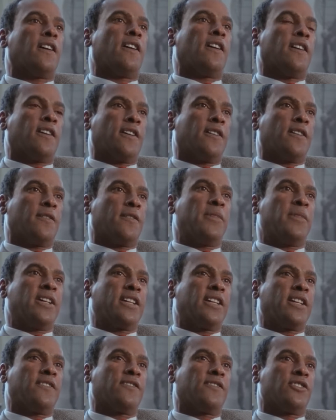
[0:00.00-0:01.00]

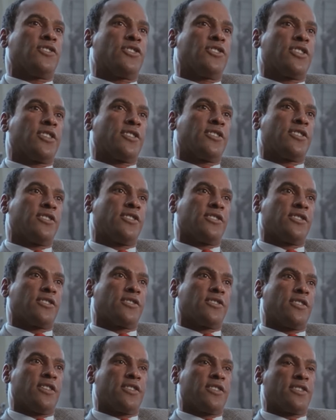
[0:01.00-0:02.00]
Many of the churches
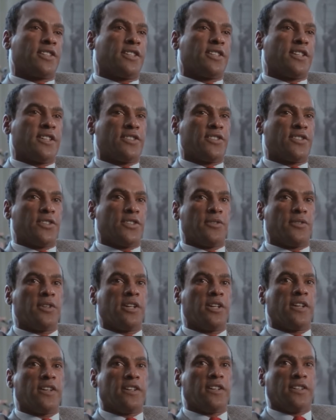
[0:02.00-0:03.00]
across the country
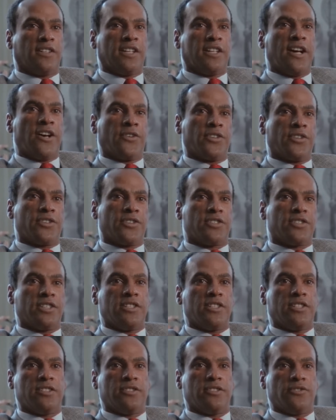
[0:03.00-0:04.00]
allowed us to
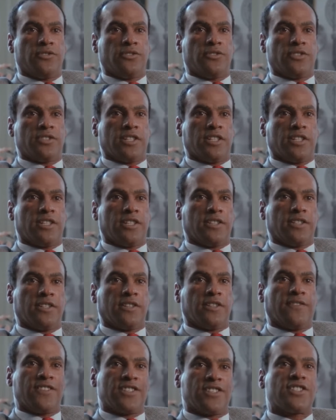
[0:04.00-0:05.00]
use
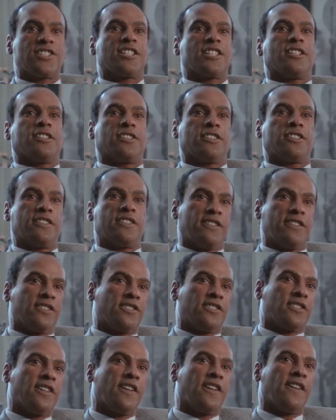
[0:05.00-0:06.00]
their
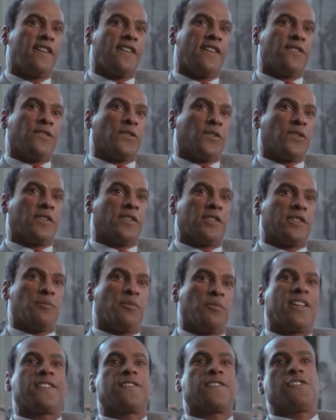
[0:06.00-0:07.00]
facilities for the
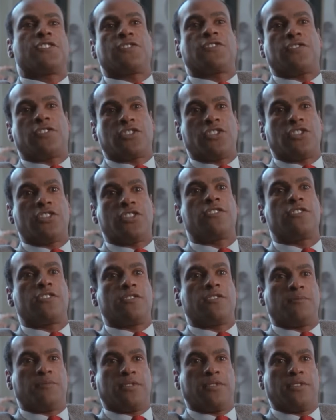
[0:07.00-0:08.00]
Breakfast for
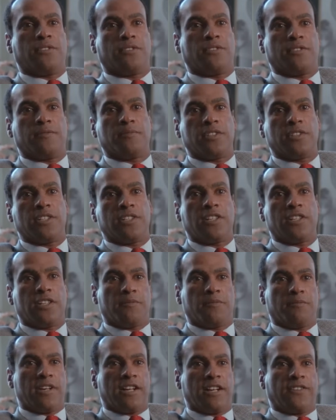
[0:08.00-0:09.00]
Children program.
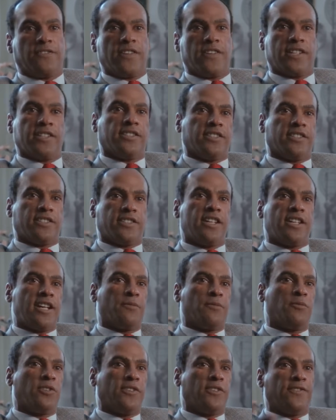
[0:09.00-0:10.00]
Matter of fact, at the
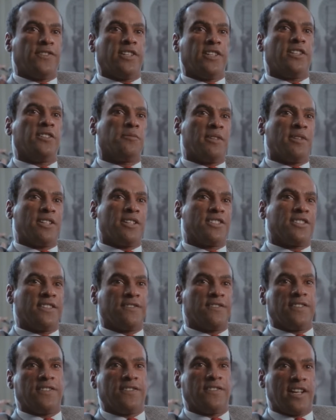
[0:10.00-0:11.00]
time, we were feeding about
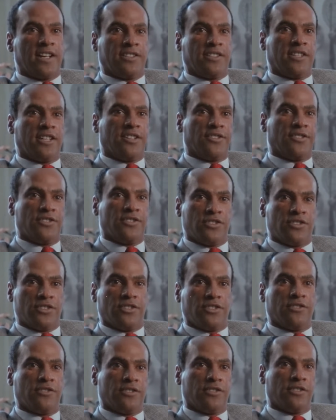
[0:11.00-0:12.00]
75,000
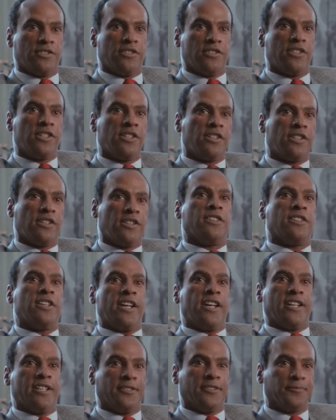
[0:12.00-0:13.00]
children a
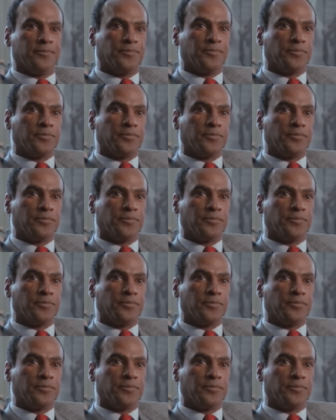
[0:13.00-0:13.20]
day.